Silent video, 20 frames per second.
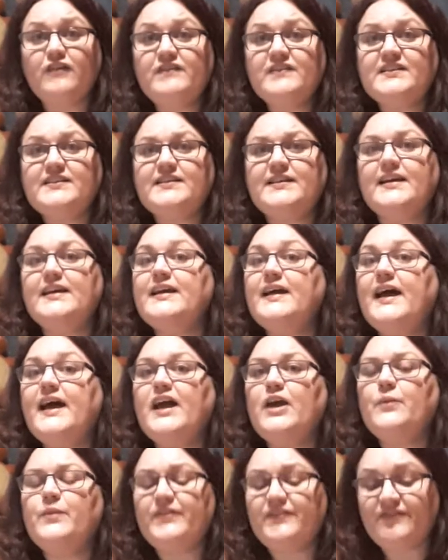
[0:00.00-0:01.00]
obviously,
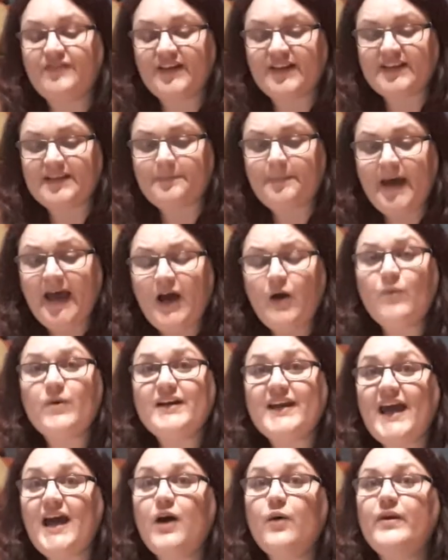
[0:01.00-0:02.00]
okay, with the
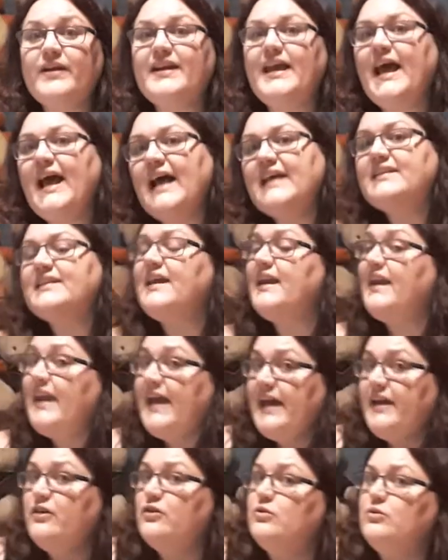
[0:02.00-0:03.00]
power now in the hands of the
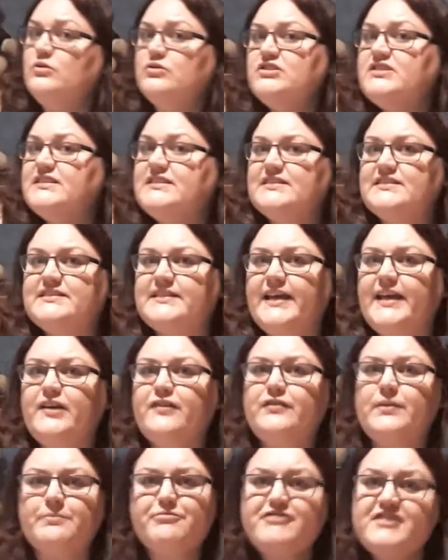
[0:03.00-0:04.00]
landlords instead
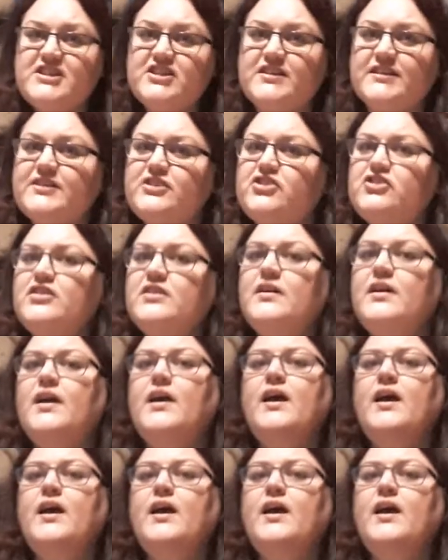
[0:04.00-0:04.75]
of the British,